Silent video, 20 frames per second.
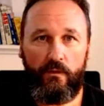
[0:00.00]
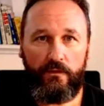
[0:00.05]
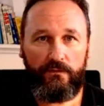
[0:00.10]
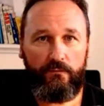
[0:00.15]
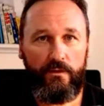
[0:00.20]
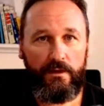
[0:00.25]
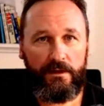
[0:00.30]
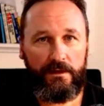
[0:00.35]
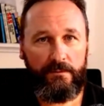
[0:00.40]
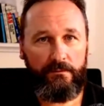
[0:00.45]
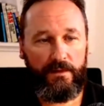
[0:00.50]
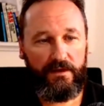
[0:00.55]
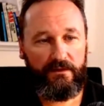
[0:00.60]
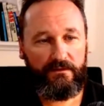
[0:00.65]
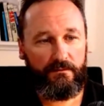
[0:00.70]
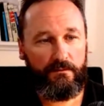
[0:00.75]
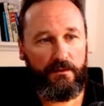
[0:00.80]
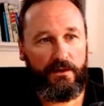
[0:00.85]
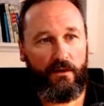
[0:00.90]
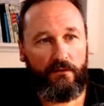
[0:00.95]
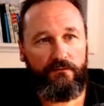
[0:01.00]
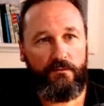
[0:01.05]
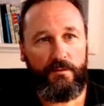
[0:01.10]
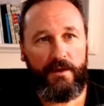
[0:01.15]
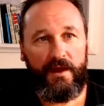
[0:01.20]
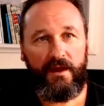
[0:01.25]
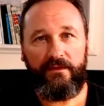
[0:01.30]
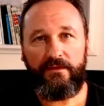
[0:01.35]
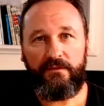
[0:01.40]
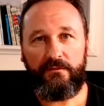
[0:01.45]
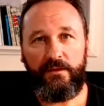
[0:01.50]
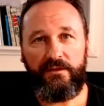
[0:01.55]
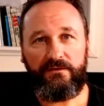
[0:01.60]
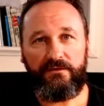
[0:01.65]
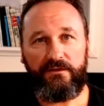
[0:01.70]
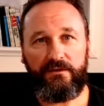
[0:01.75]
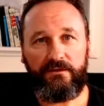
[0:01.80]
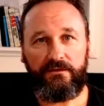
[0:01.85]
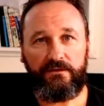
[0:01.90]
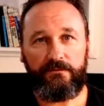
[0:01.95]
what's really pissing me off about this
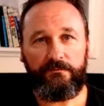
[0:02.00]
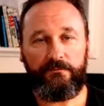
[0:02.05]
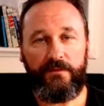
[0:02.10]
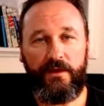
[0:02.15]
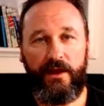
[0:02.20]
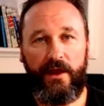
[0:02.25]
business?